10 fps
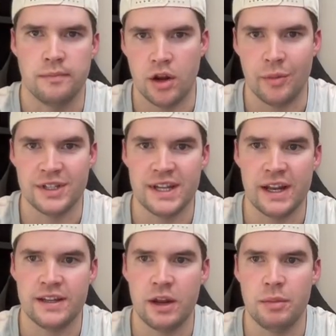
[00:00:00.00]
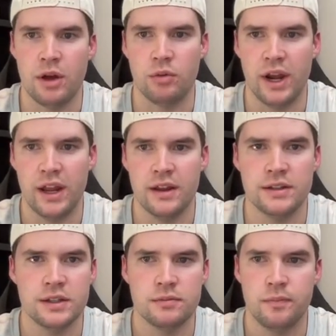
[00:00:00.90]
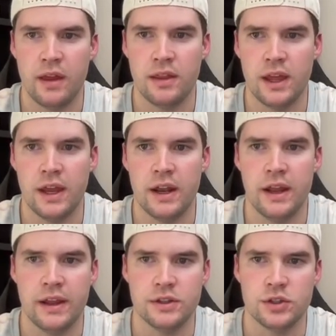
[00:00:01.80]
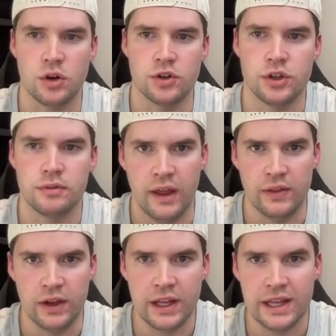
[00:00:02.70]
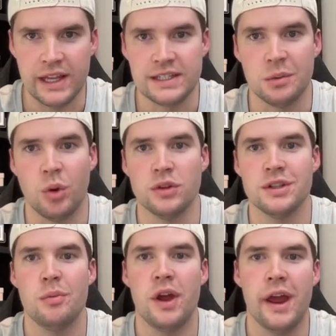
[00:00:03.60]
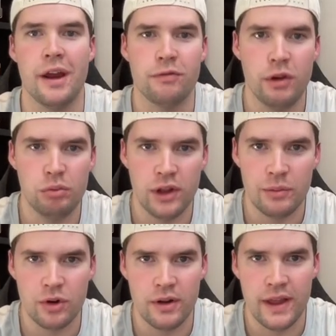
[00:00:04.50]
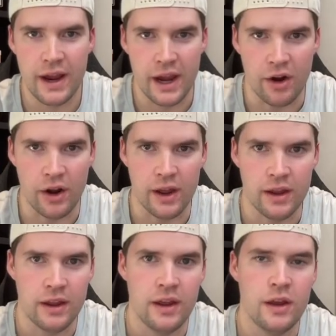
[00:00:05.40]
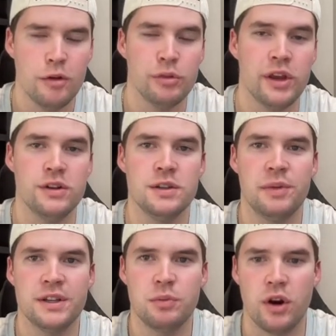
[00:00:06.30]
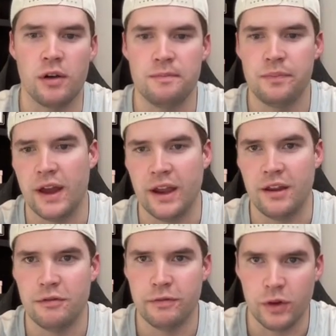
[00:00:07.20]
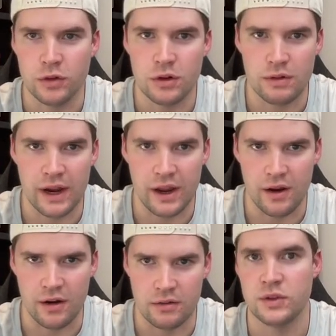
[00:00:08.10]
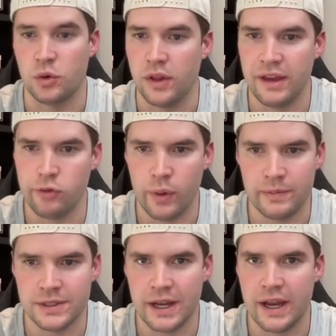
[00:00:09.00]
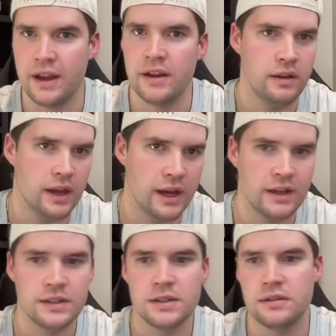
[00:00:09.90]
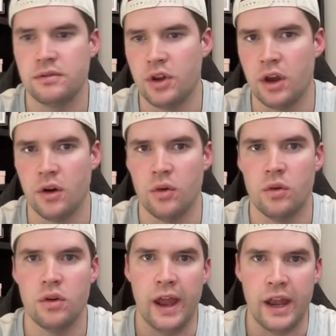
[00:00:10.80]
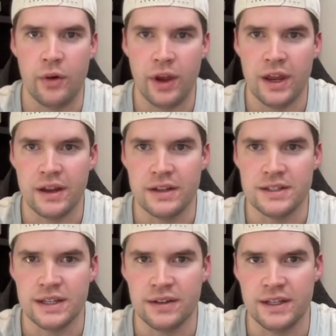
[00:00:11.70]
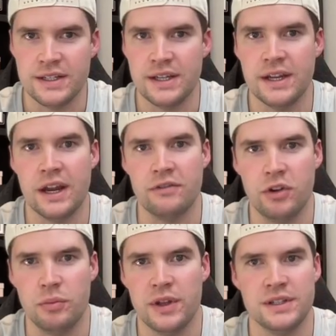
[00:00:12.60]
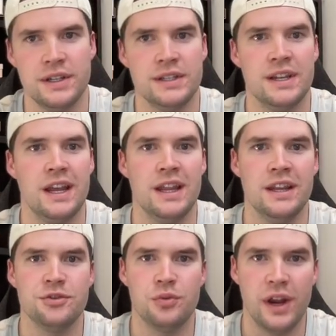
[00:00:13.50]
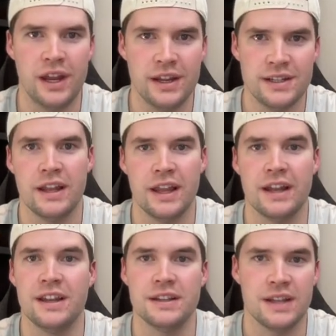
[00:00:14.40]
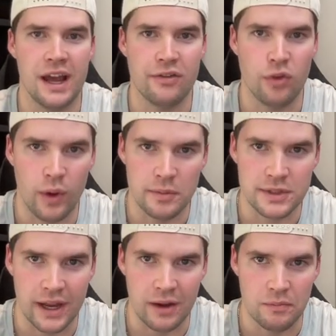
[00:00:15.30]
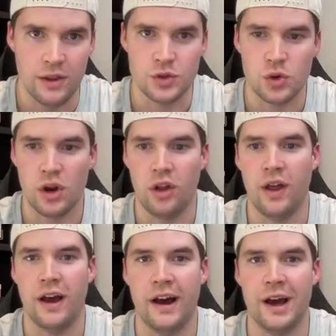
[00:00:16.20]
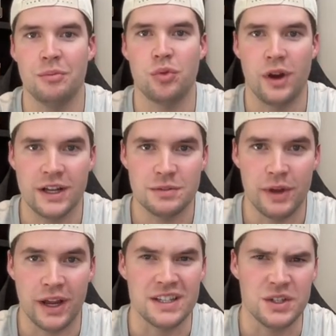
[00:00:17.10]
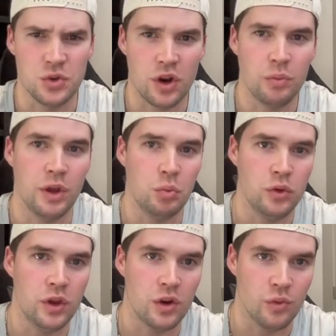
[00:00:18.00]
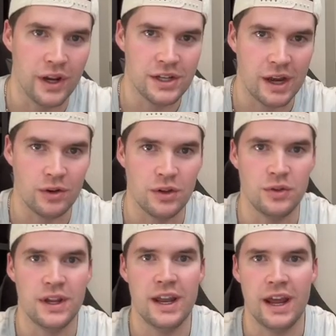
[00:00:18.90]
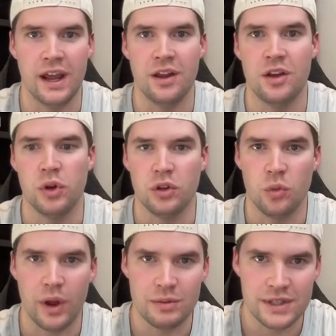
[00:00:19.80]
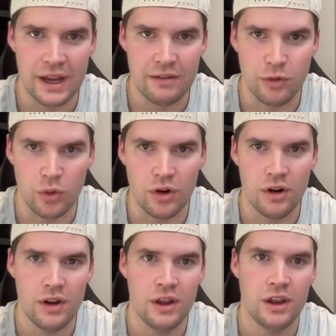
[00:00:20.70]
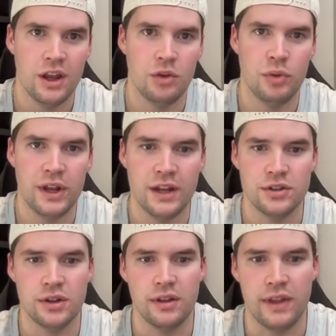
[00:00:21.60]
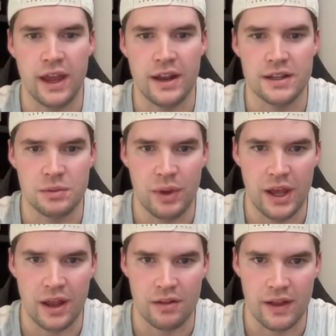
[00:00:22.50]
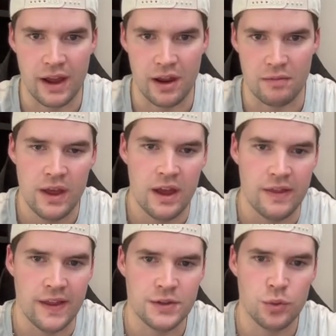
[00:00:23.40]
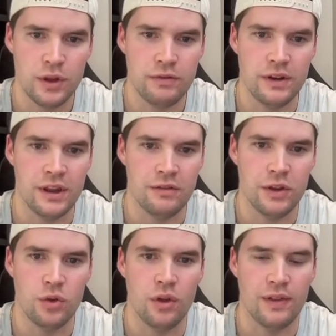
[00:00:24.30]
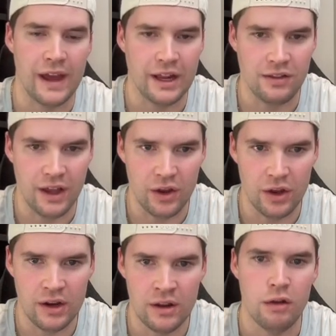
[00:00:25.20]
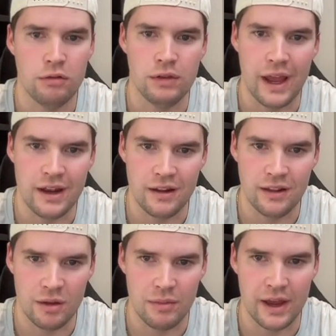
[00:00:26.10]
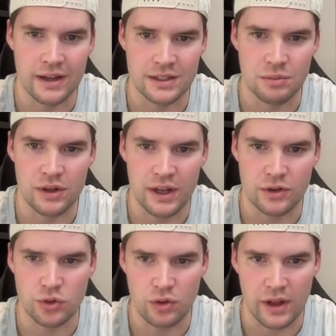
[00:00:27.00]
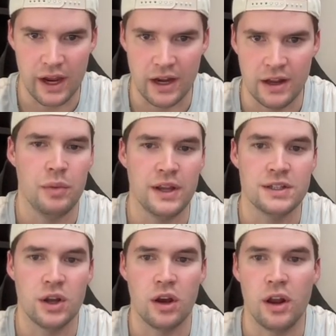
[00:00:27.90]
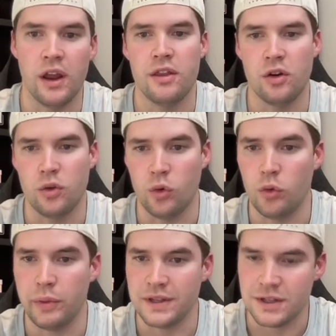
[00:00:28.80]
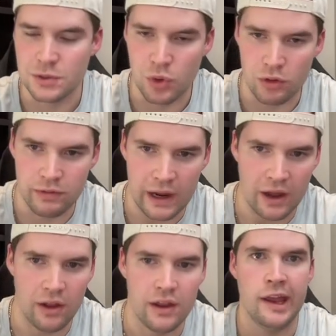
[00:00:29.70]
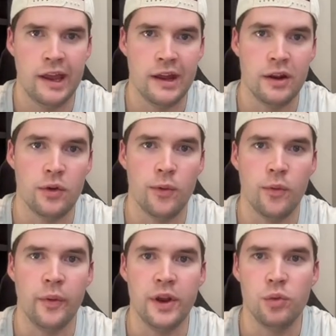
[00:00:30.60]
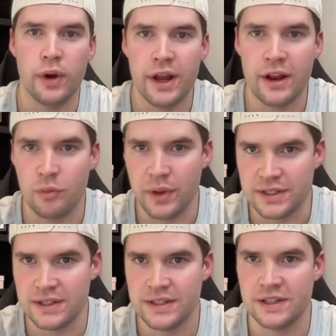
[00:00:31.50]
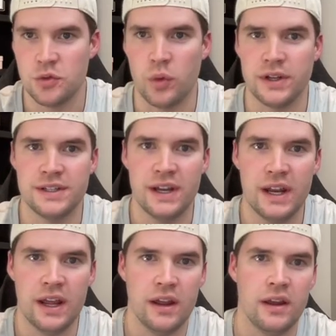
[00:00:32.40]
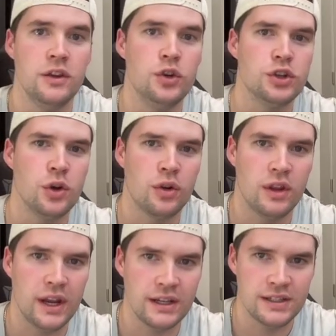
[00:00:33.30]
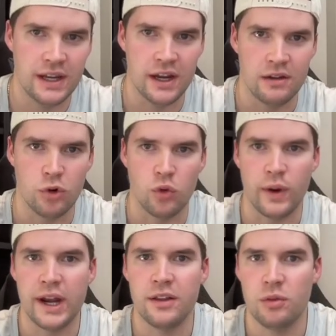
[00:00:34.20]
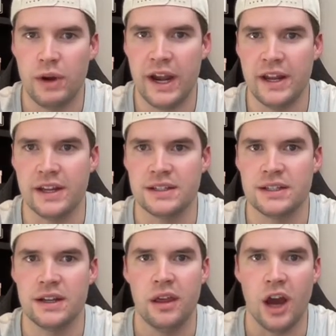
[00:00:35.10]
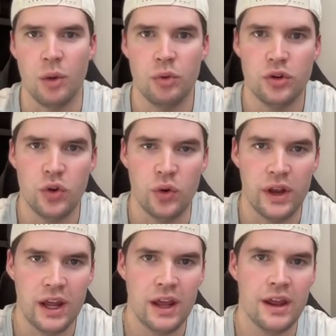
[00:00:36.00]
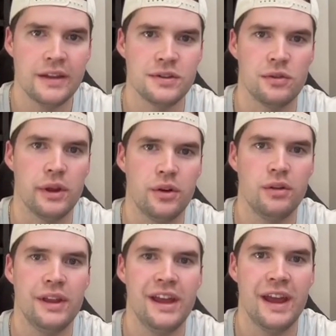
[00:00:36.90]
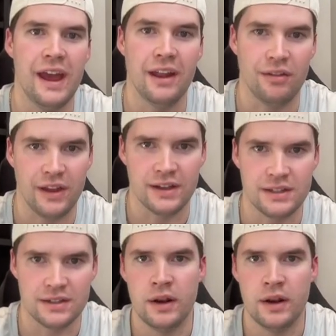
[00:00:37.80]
And I'm gonna set a 10-mile radius and then hit search. And look at this, it pulls up every plumber in that area, but here's the best part. I can filter right here. So do they have a website? Yes, no. And now I can instantly see every business in this radius that doesn't have a website. These are all hot prospects. These are all people you can reach out to today, build a website for, and potentially land as a paying client. And this will even give you the likelihood of landing them as a potential client based on their Google business profile. And when you run out of businesses in one city, you just go to the next city or widen the radius. The opportunity is literally endless.